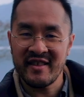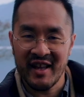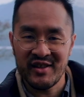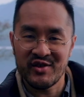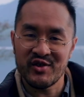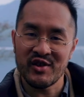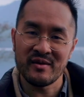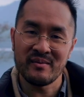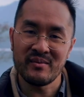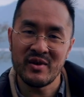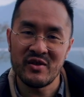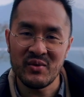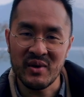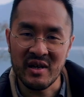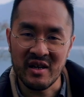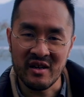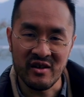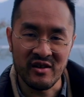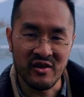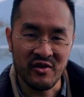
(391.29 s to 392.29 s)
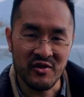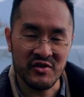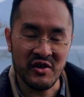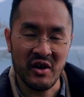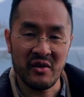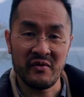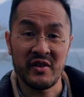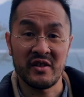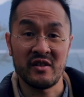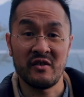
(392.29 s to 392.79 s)
tension between
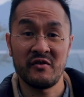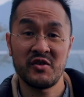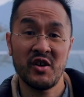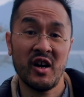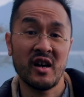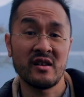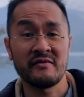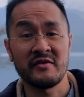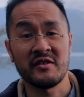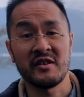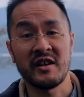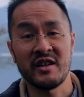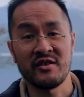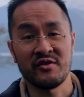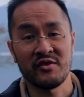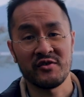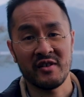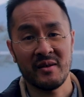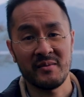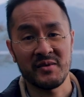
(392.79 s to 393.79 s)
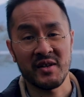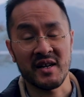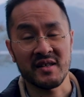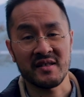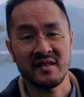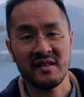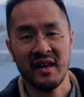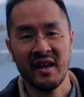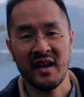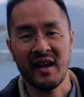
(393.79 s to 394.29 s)
yourself as a photographer and your
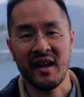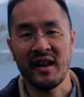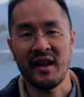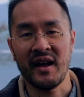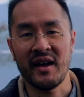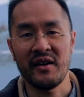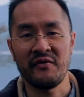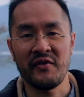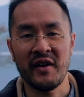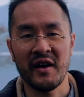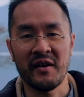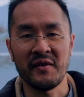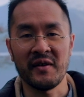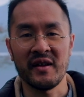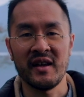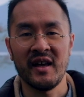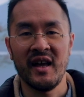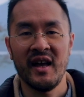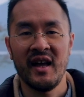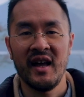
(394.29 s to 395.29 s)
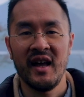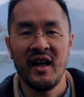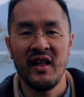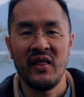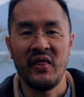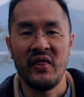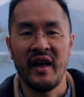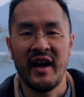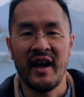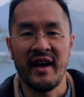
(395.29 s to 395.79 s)
subject. And I found
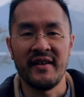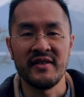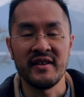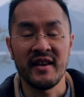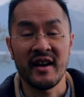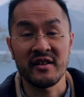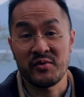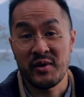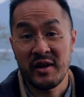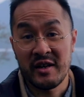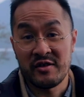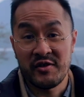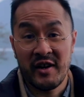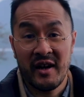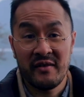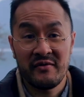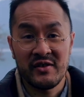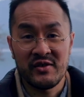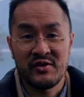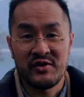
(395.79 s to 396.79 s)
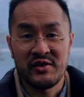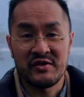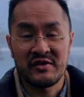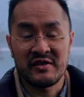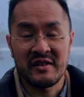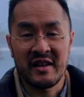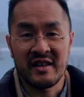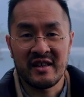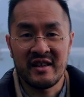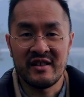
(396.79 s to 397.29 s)
that the X100F is
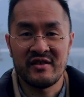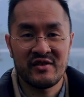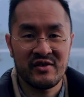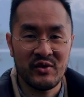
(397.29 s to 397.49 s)
just like, it's